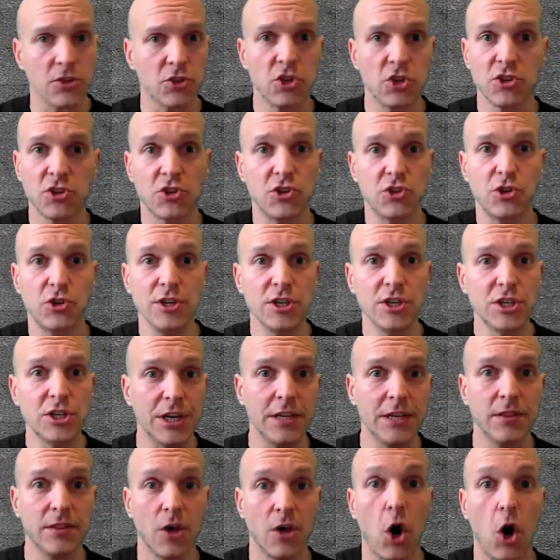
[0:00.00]
just
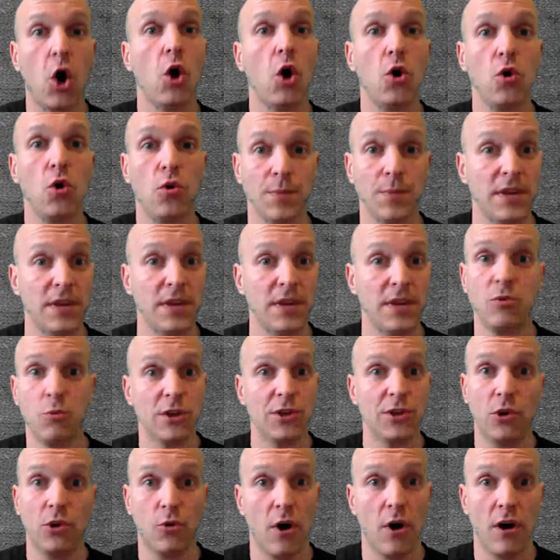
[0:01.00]
searching the home even
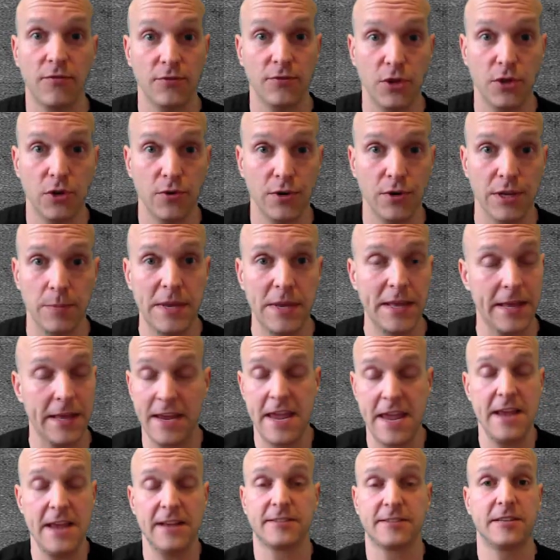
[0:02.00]
when they're off duty.
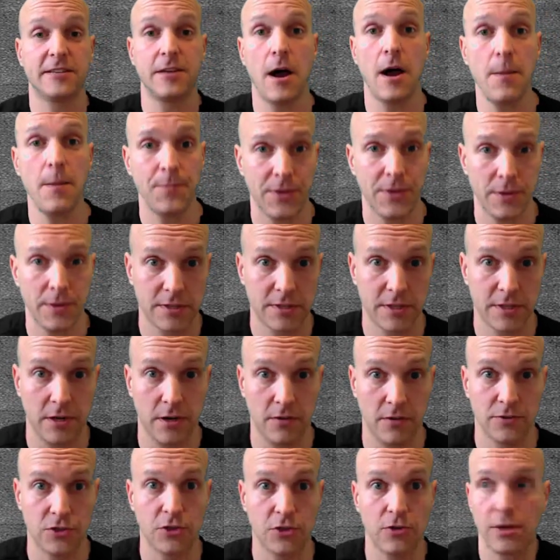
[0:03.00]
They can't stop
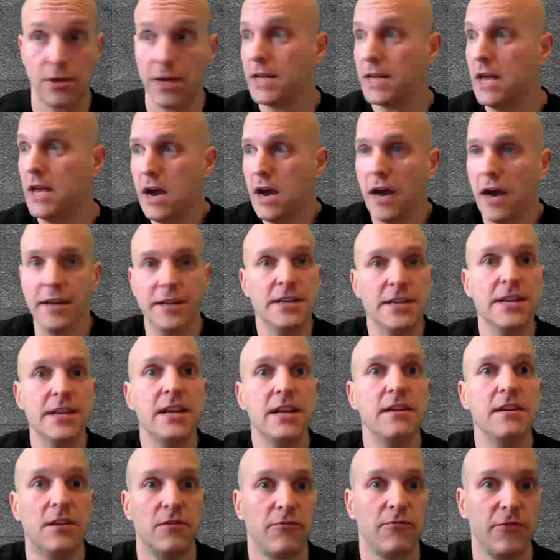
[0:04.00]
themselves. They're like, I
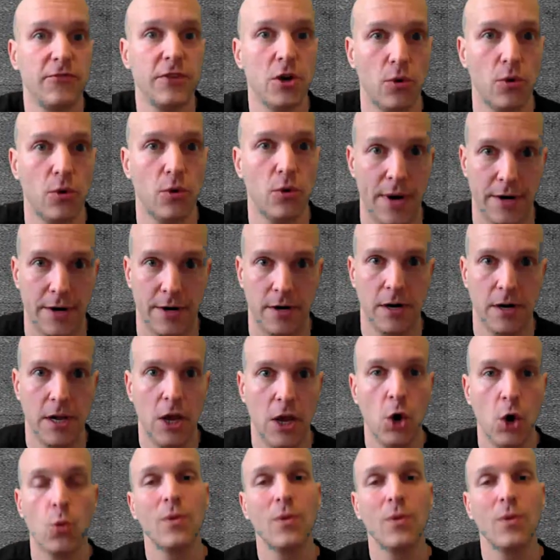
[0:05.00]
need to feel better.